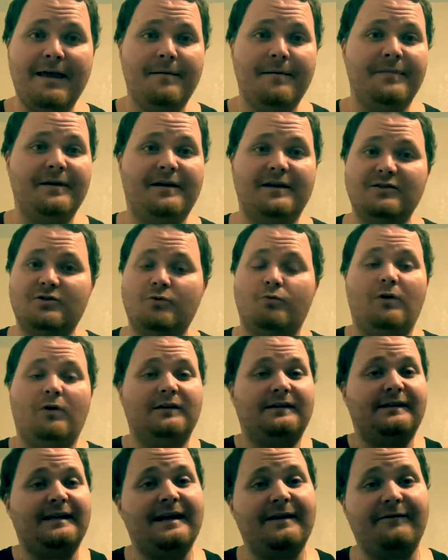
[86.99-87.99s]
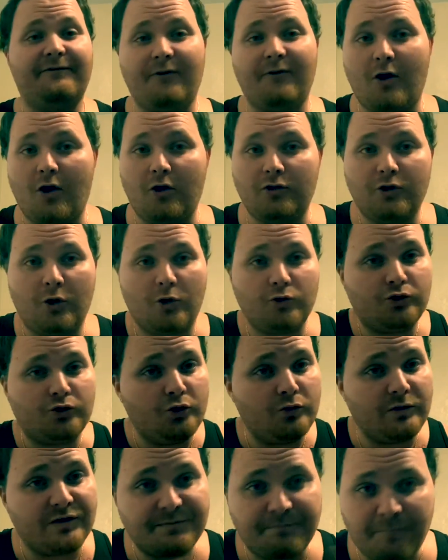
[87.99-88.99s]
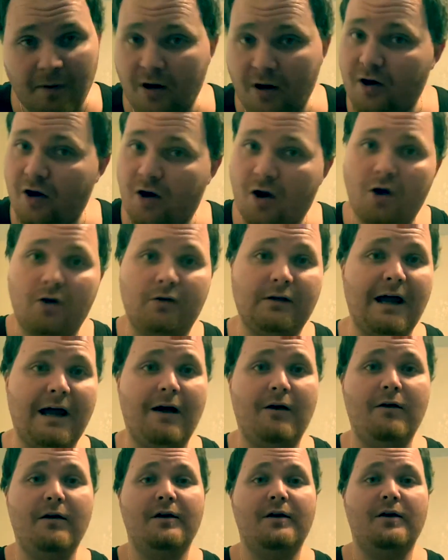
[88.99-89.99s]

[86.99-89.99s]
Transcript: Because the one thing Frog don't do is buck a call out.